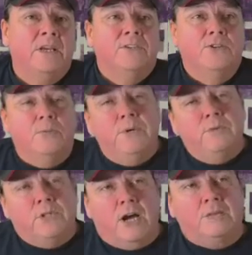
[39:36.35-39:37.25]
So we,
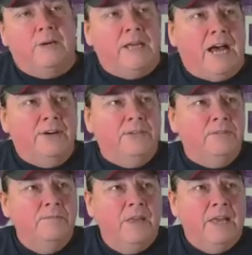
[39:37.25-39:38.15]
we talked about how
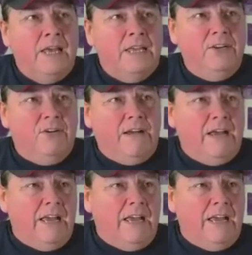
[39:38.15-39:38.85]
to, you know,